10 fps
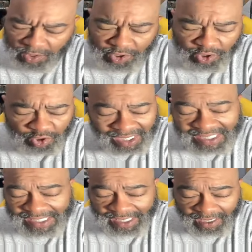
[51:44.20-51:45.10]

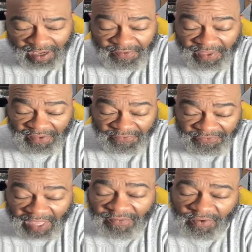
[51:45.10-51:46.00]
trusting enough, and
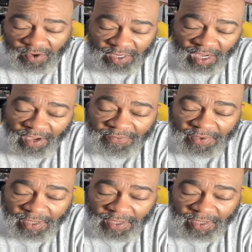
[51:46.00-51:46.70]
faithful enough